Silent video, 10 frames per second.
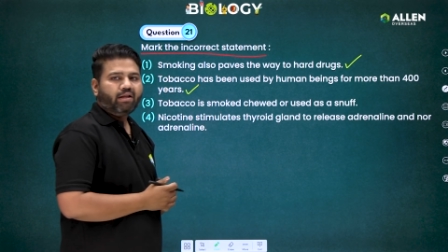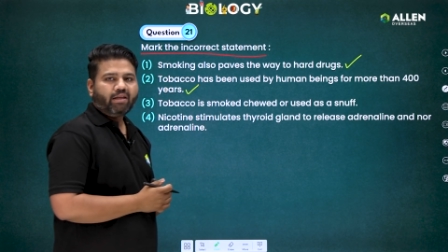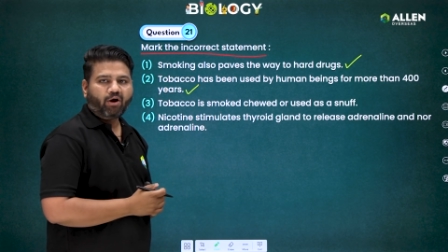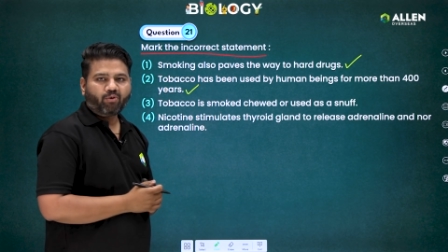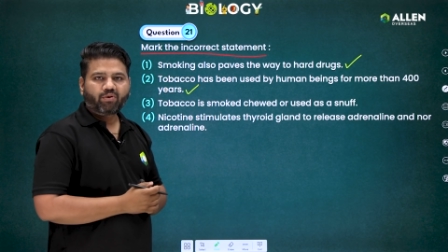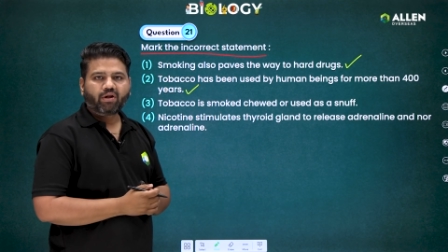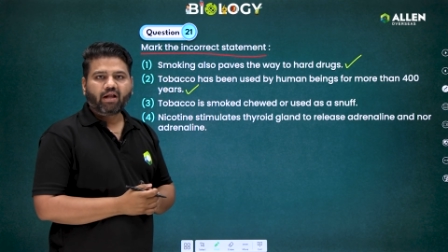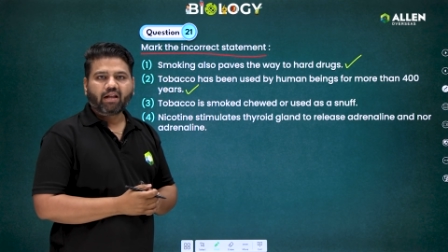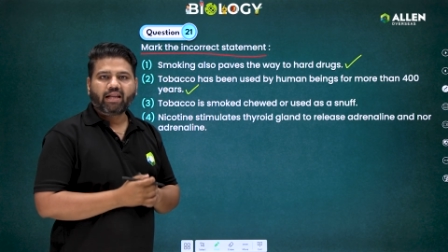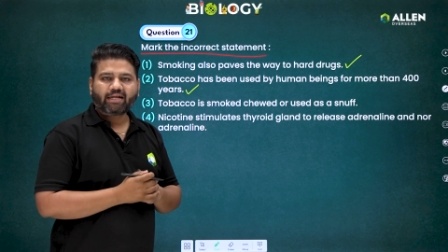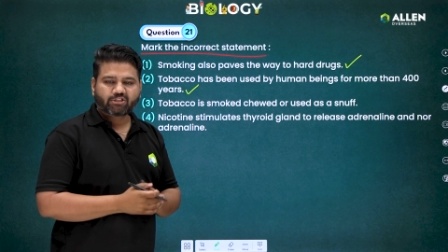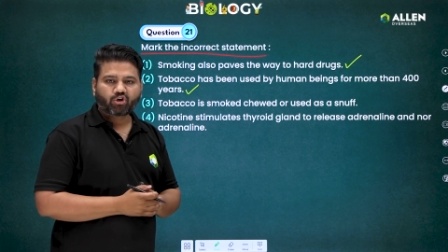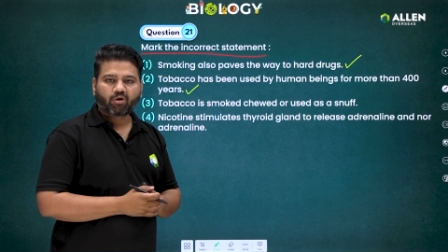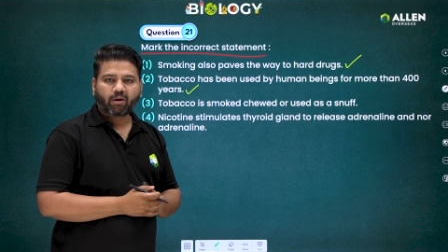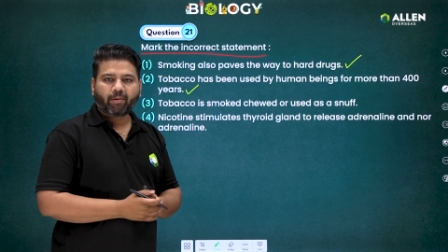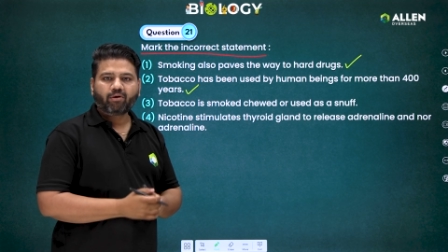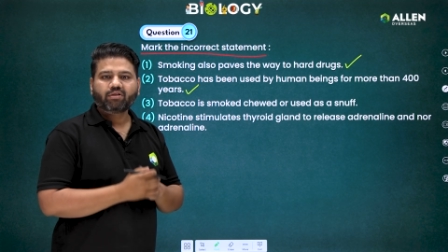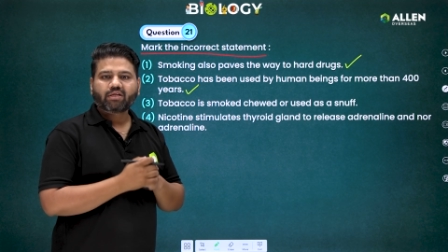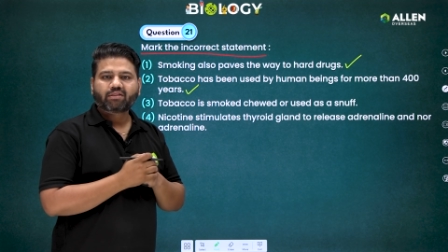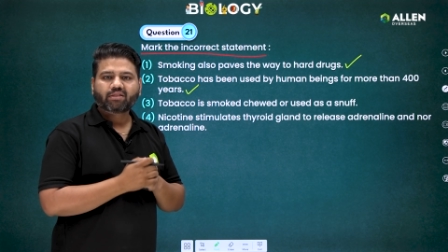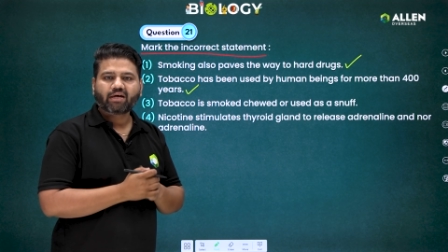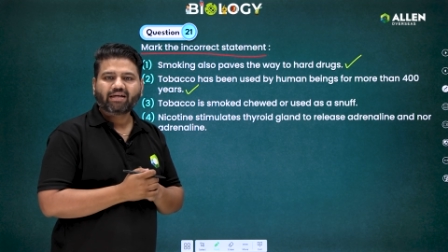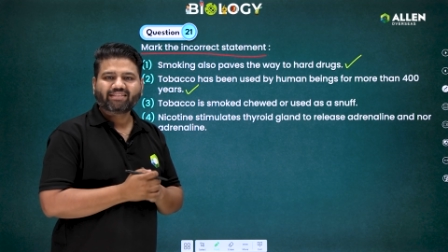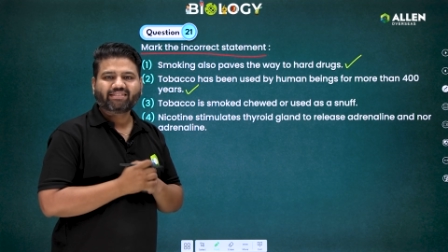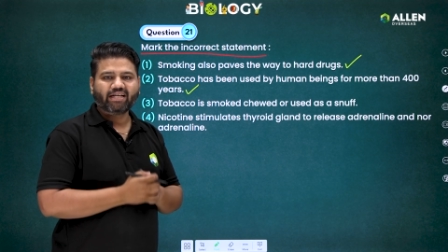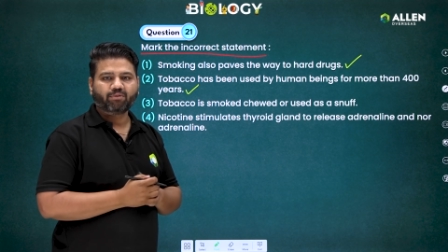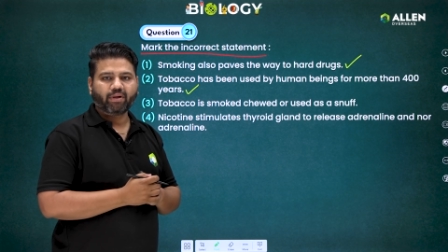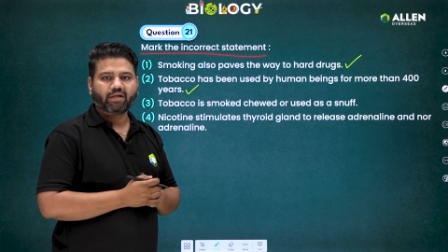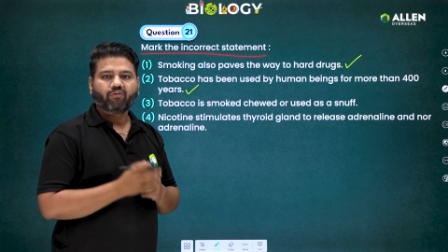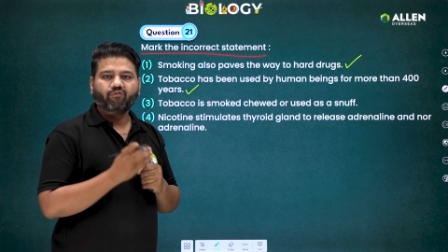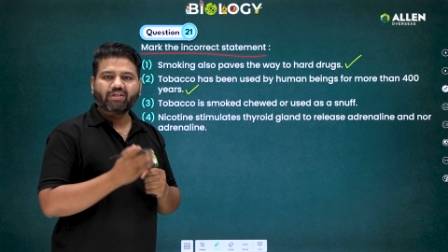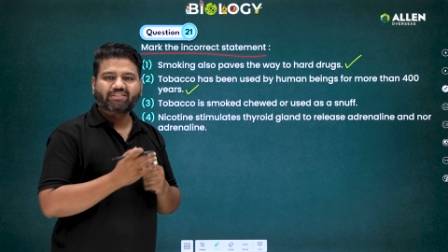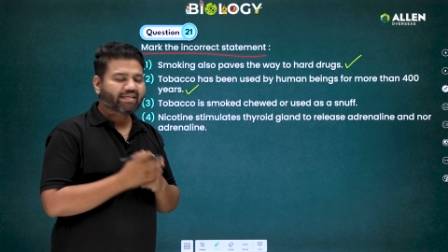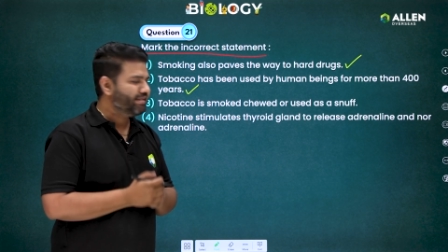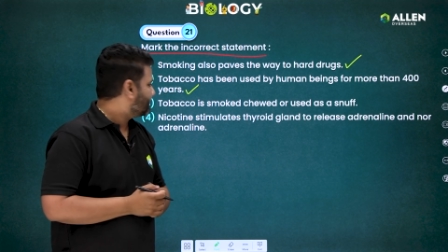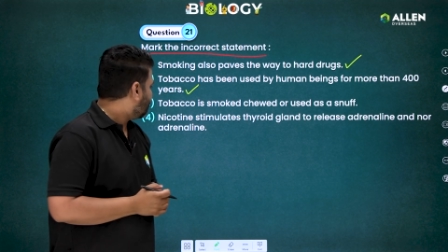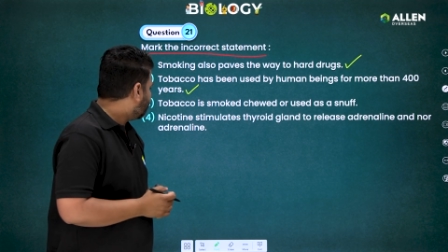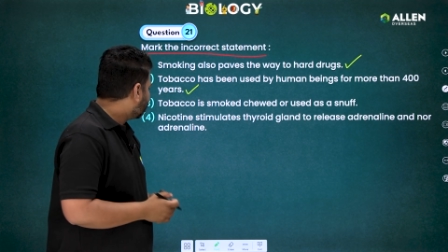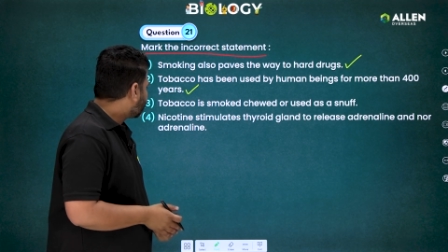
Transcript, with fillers: Now, let's talk about the third statement, which says that